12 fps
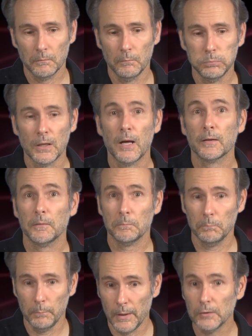block
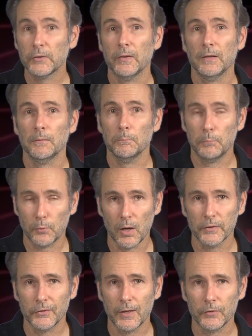melting
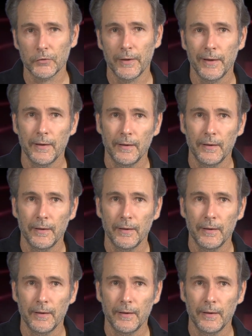process.